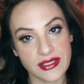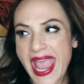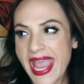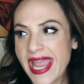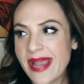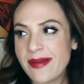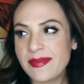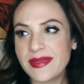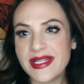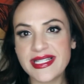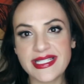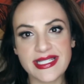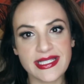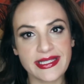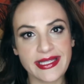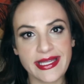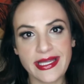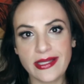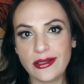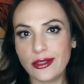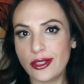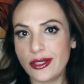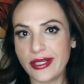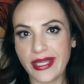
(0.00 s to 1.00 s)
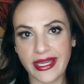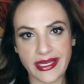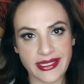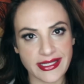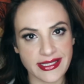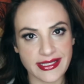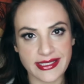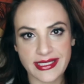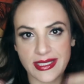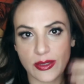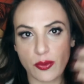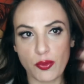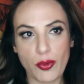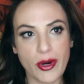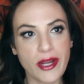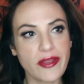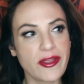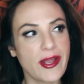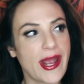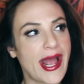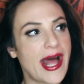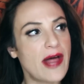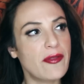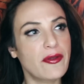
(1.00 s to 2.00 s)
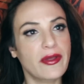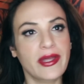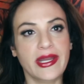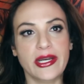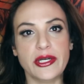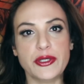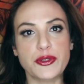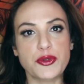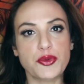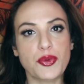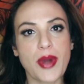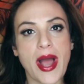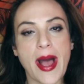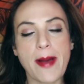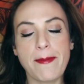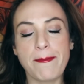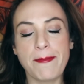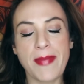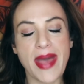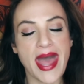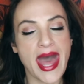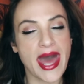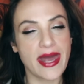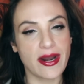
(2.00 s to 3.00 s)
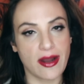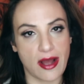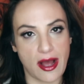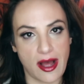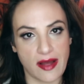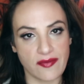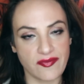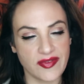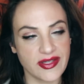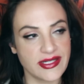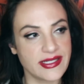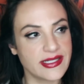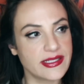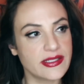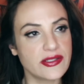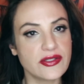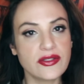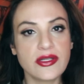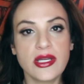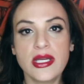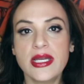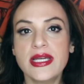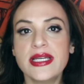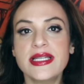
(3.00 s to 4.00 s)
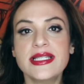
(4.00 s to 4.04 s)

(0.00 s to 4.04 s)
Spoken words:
aimlessly looking to see where the hell they're gonna drop Matt off until